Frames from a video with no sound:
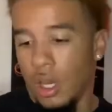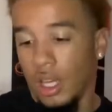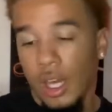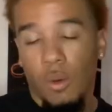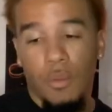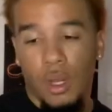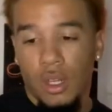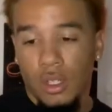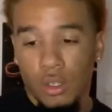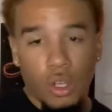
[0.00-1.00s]
get one. But
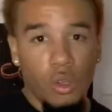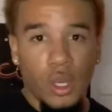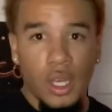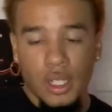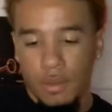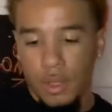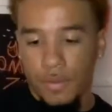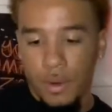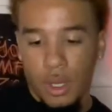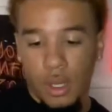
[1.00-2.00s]
you know, you can get some
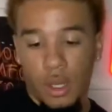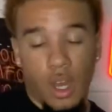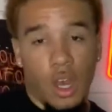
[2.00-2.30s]
different